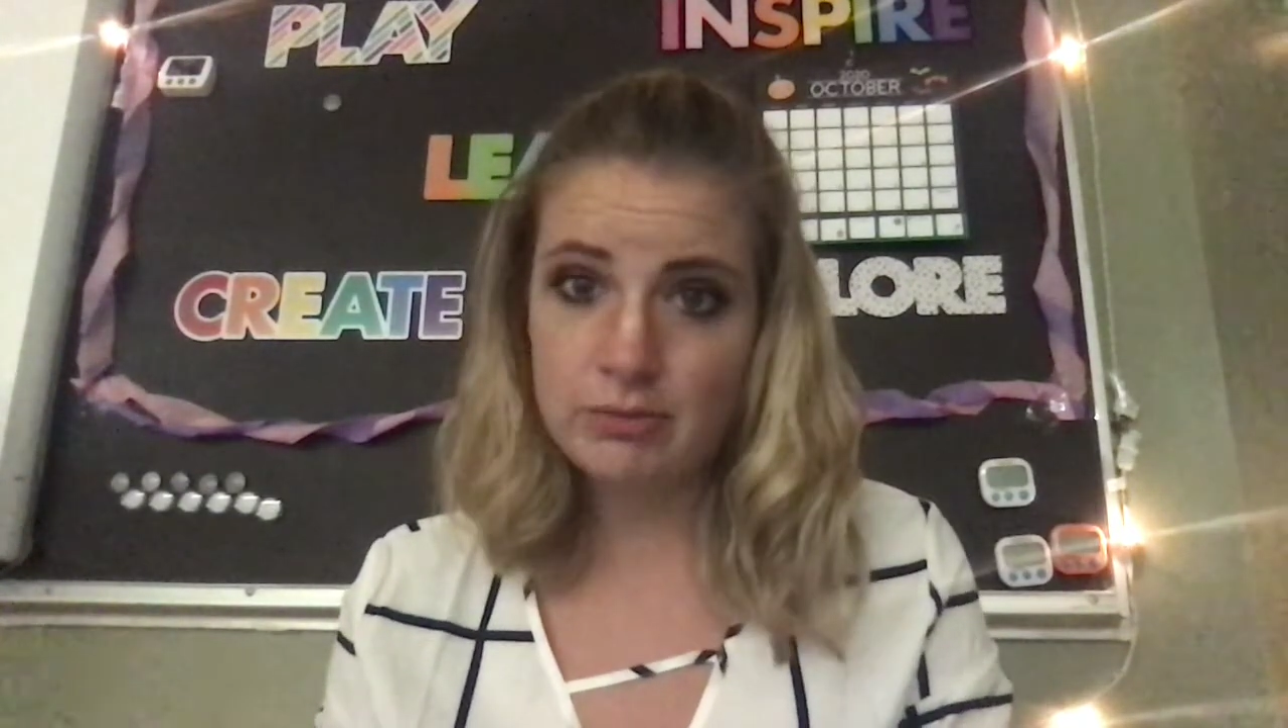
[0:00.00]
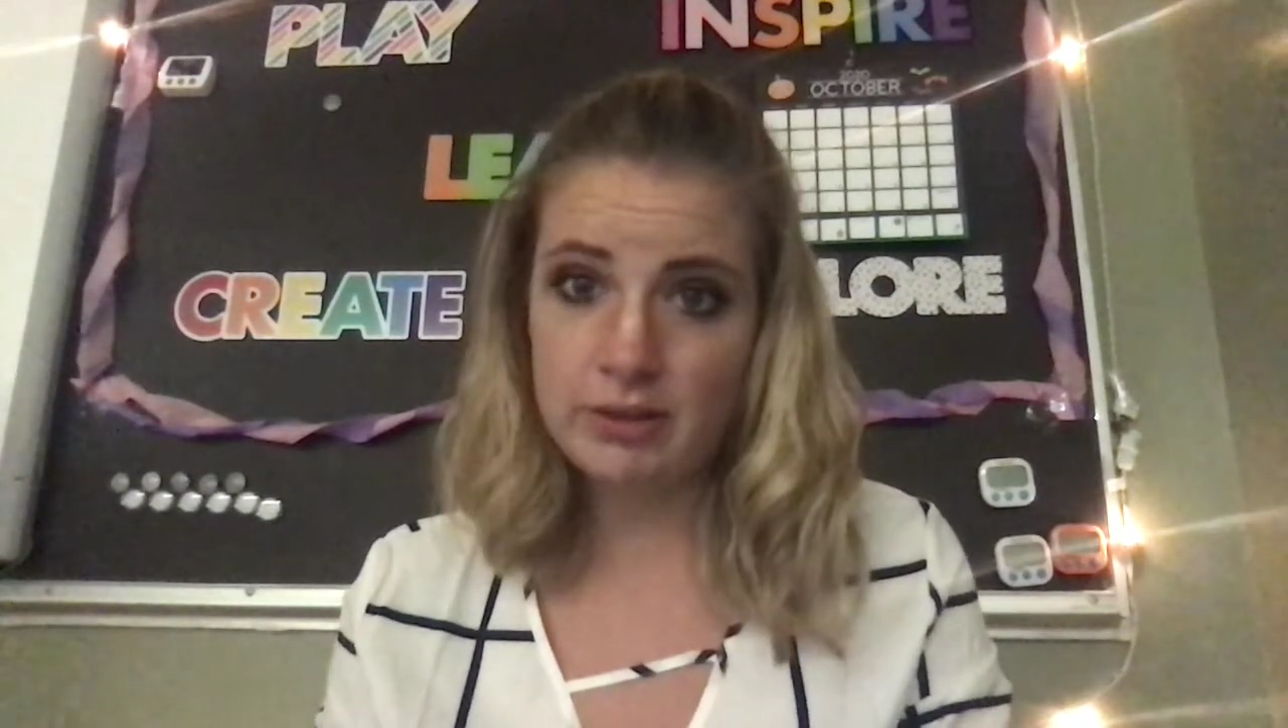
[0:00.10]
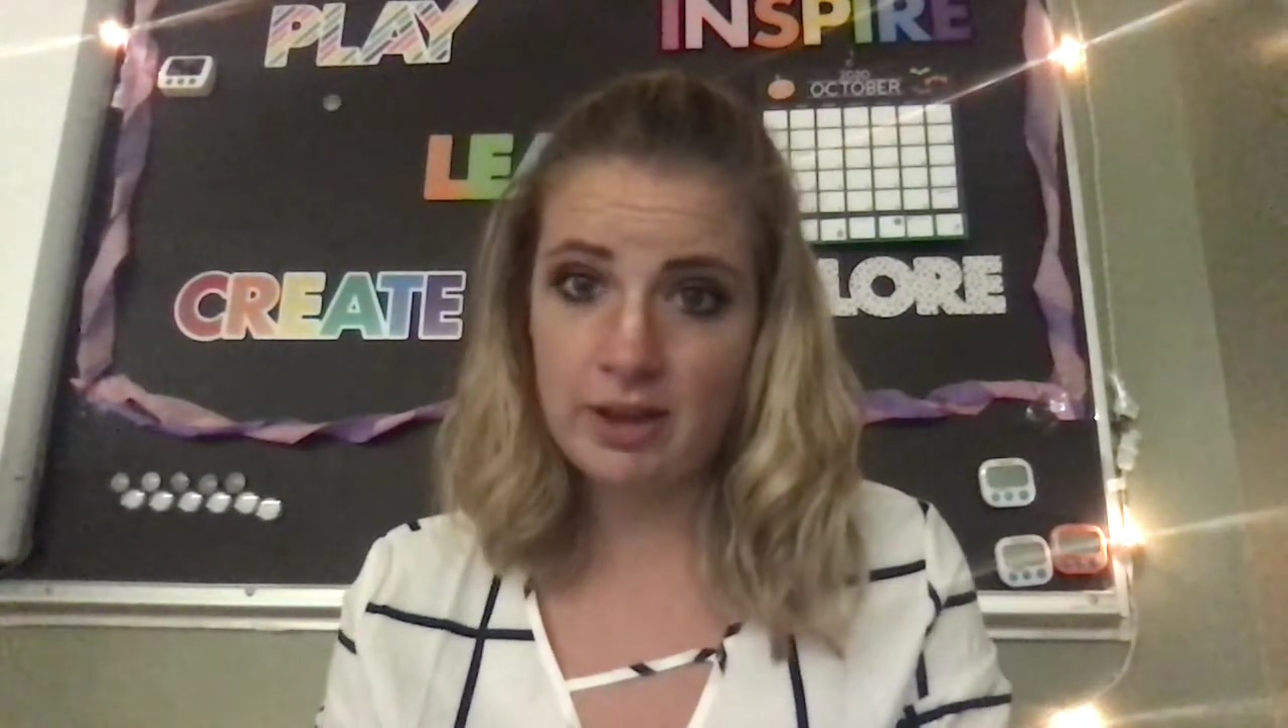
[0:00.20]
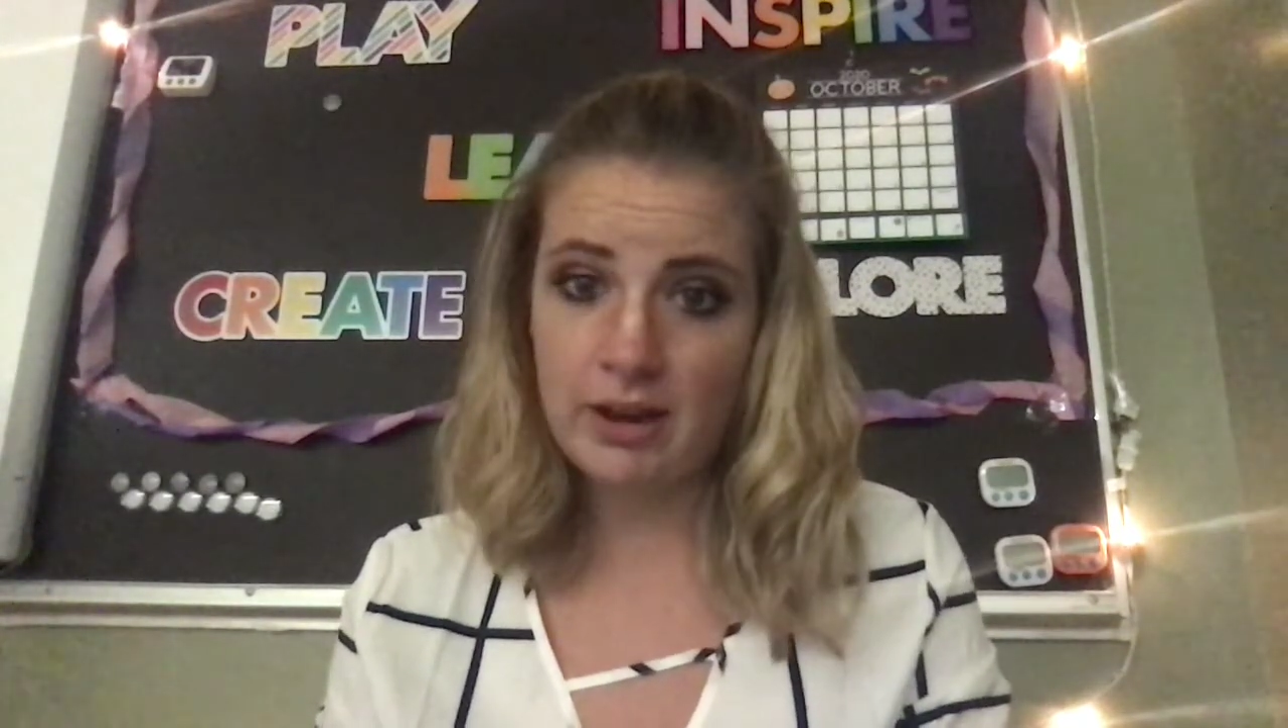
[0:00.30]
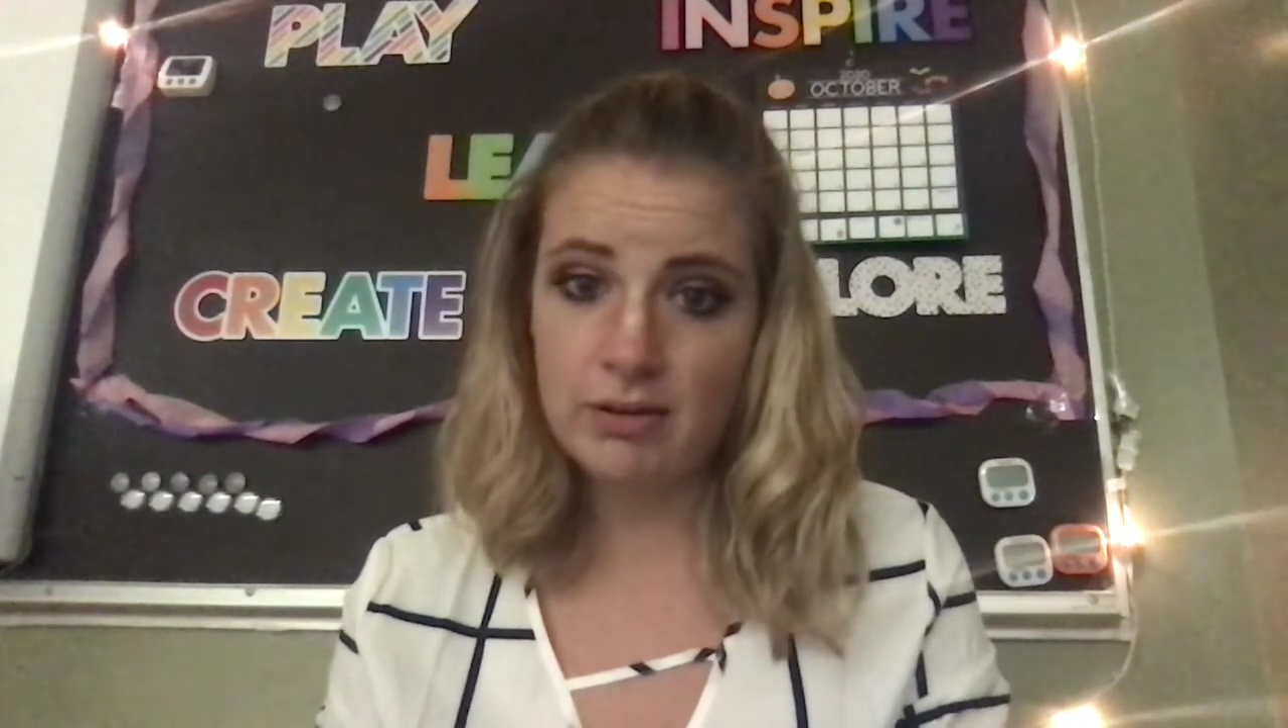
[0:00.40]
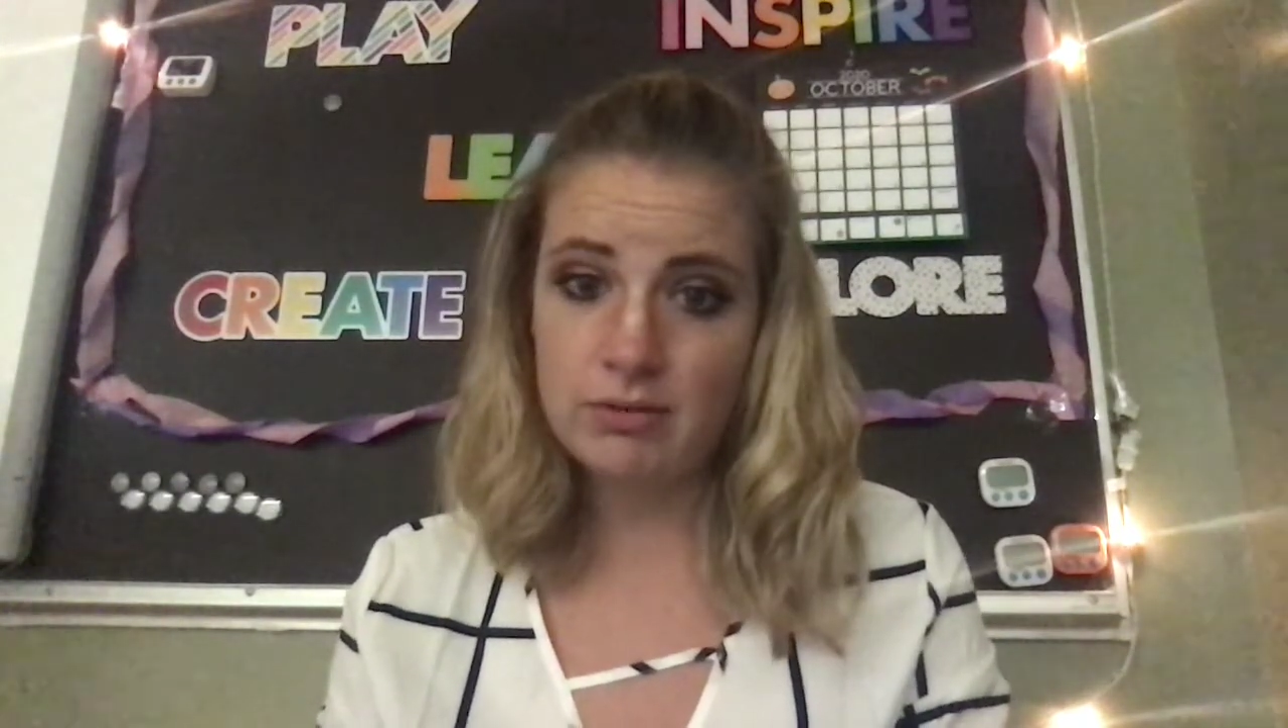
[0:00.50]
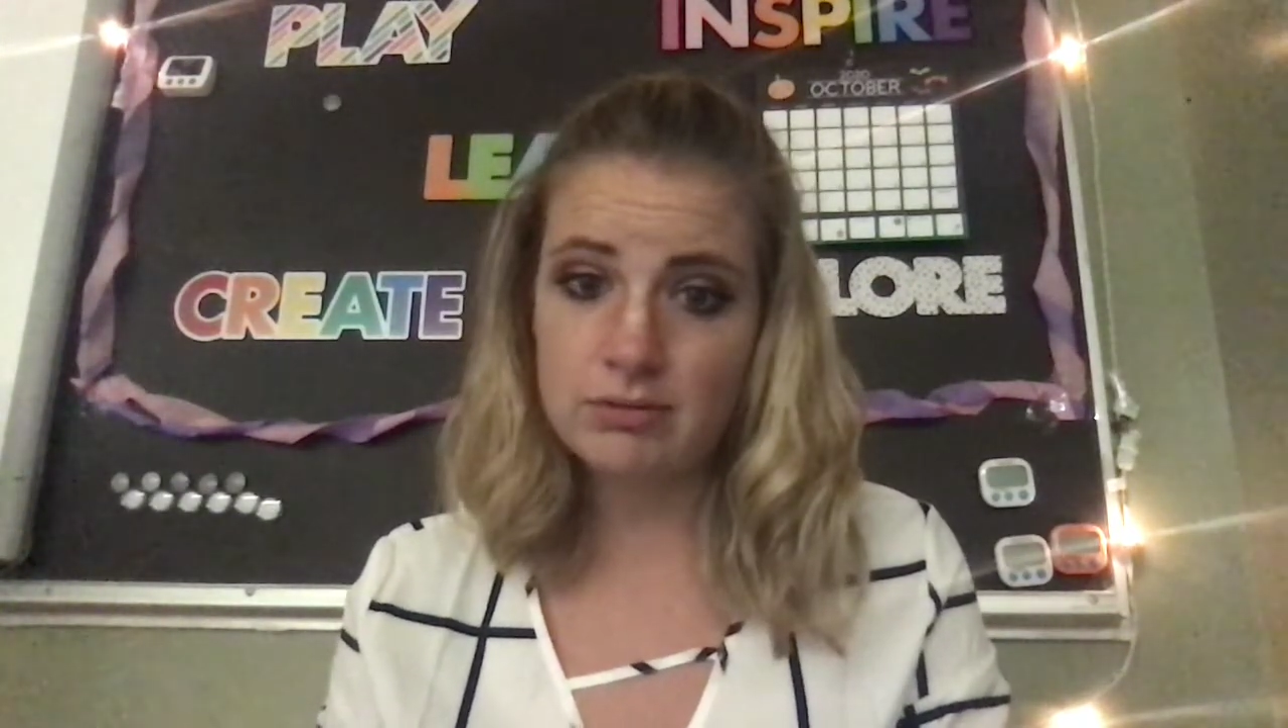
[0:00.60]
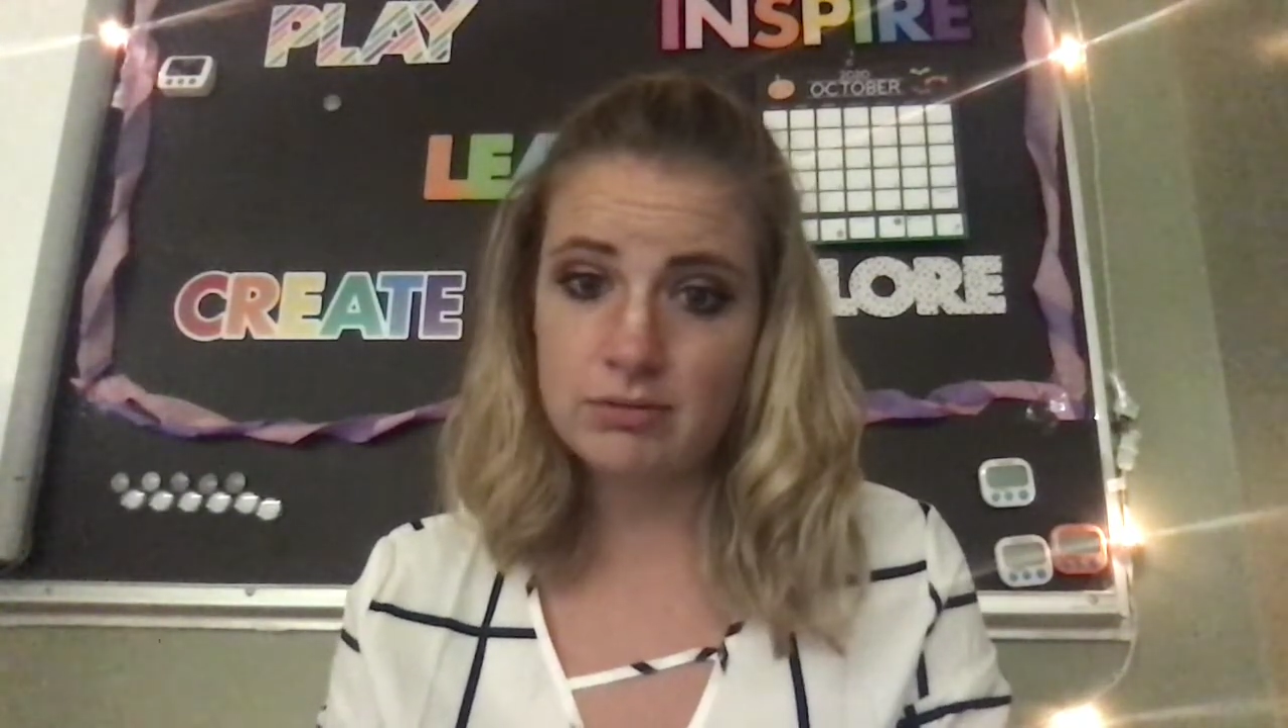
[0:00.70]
with how